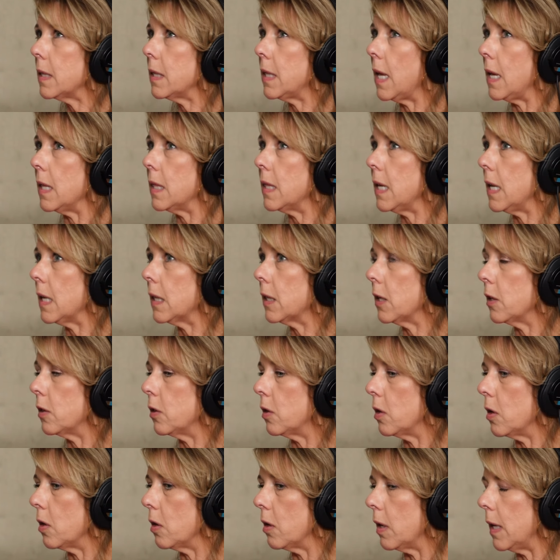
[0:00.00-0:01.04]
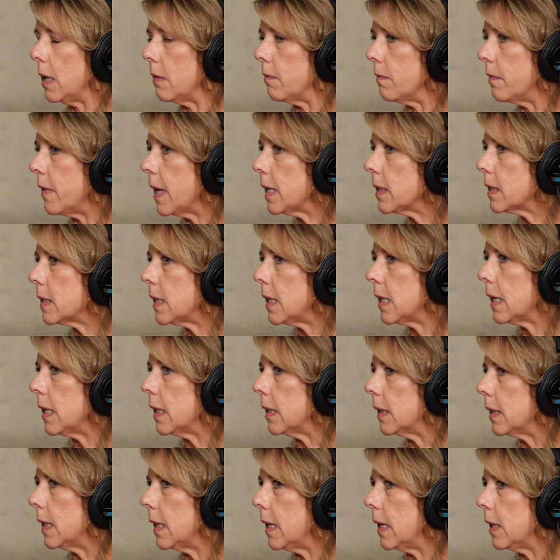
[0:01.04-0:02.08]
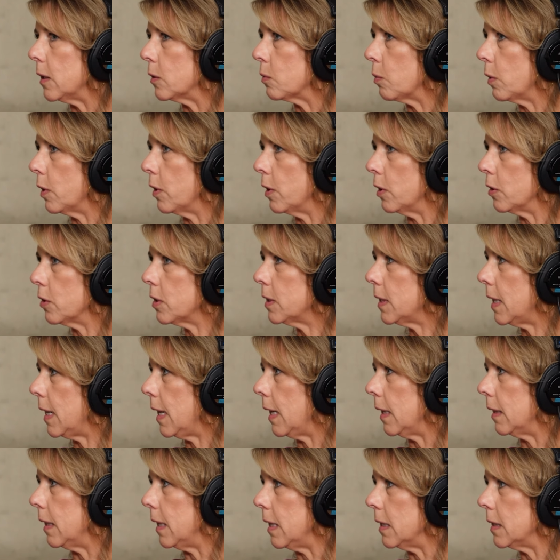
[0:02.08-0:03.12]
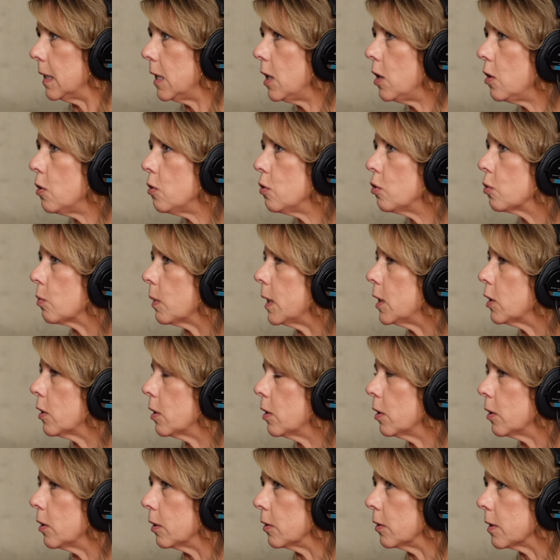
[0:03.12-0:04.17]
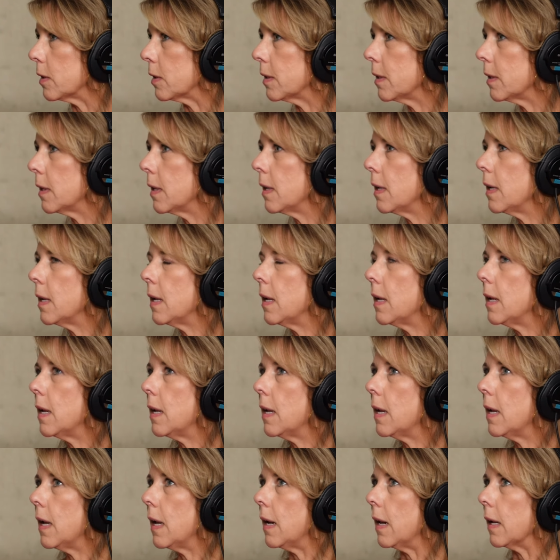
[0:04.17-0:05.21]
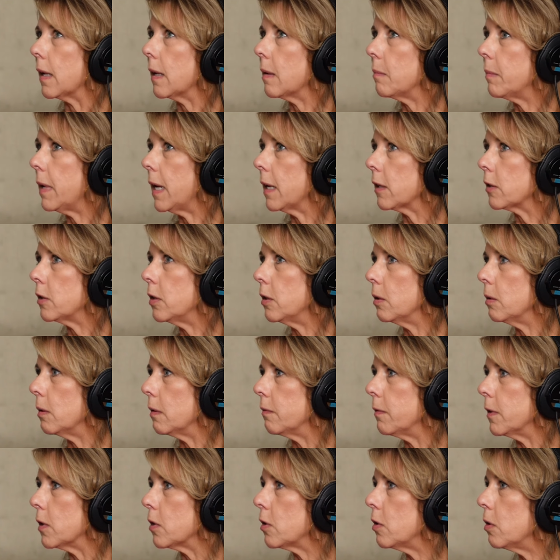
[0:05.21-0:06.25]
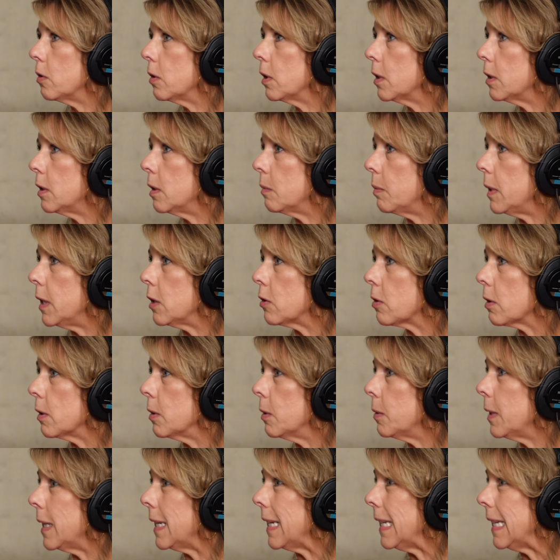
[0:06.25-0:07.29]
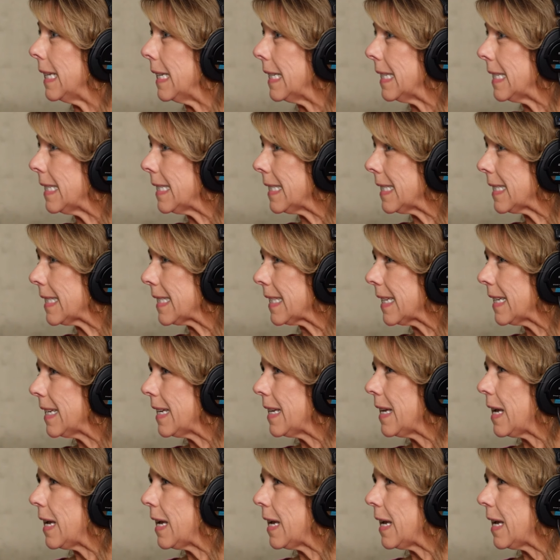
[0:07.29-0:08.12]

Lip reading: They think that they're investing in things where they're seeing these huge returns. And I come back to, if it's too good to be true, it is.